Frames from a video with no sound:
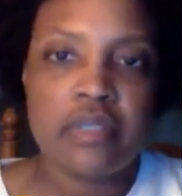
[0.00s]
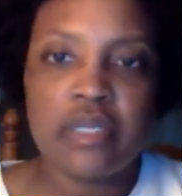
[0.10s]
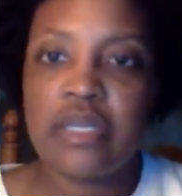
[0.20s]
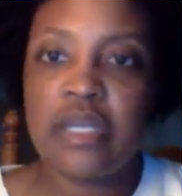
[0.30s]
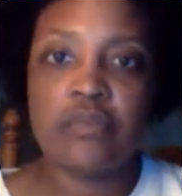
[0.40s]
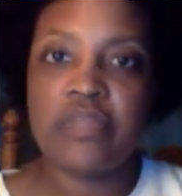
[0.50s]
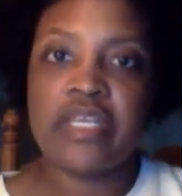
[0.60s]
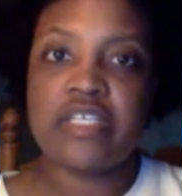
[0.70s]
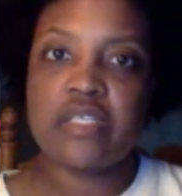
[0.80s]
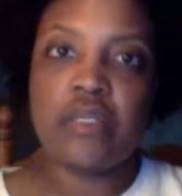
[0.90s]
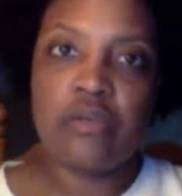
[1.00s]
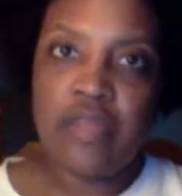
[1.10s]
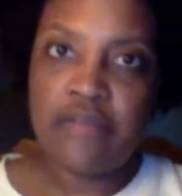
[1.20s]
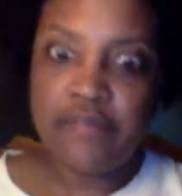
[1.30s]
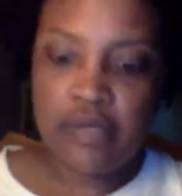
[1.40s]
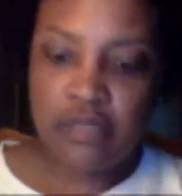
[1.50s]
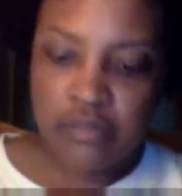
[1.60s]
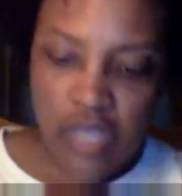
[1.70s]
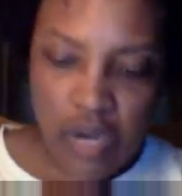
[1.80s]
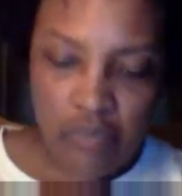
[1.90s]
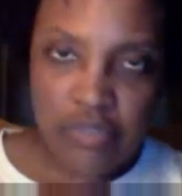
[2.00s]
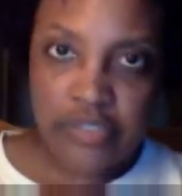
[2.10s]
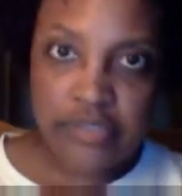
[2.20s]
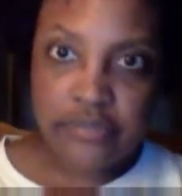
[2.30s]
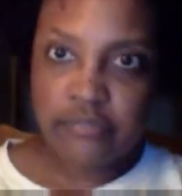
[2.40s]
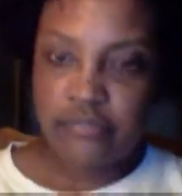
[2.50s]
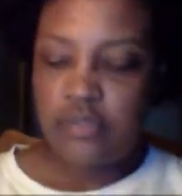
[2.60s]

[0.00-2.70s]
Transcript: And I don't think he's going to go that far. I really don't.